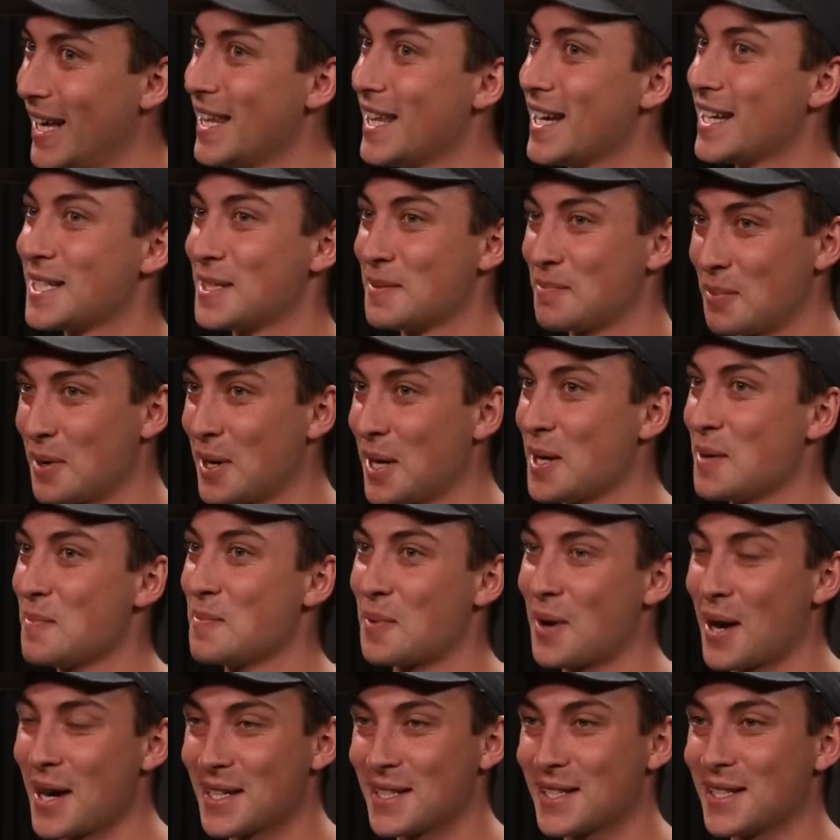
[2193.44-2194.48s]
and that's pretty
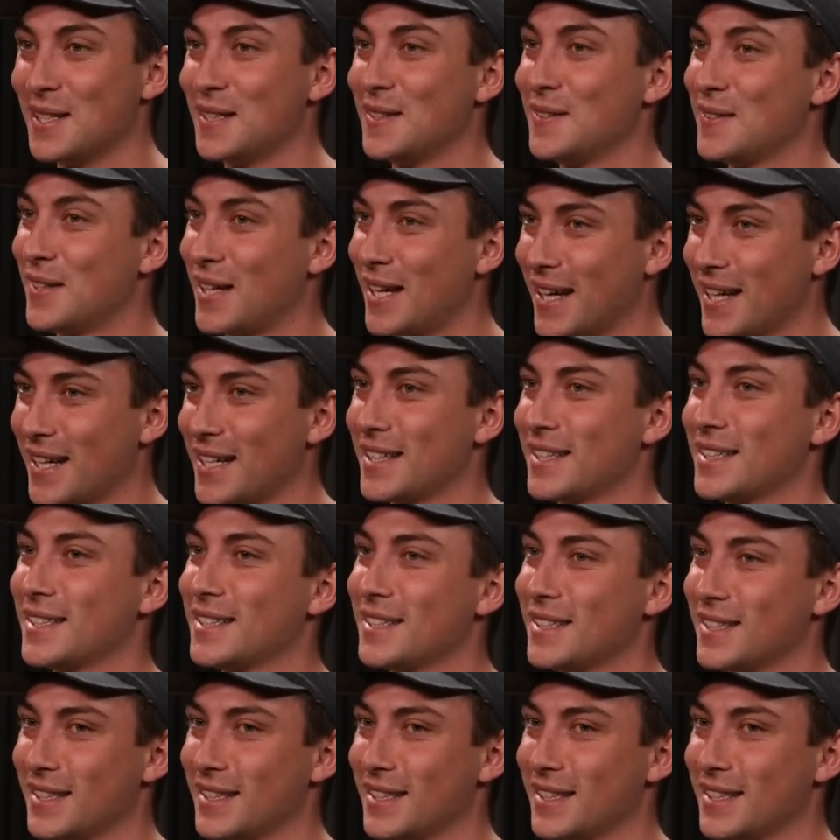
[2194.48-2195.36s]
impressive. Like,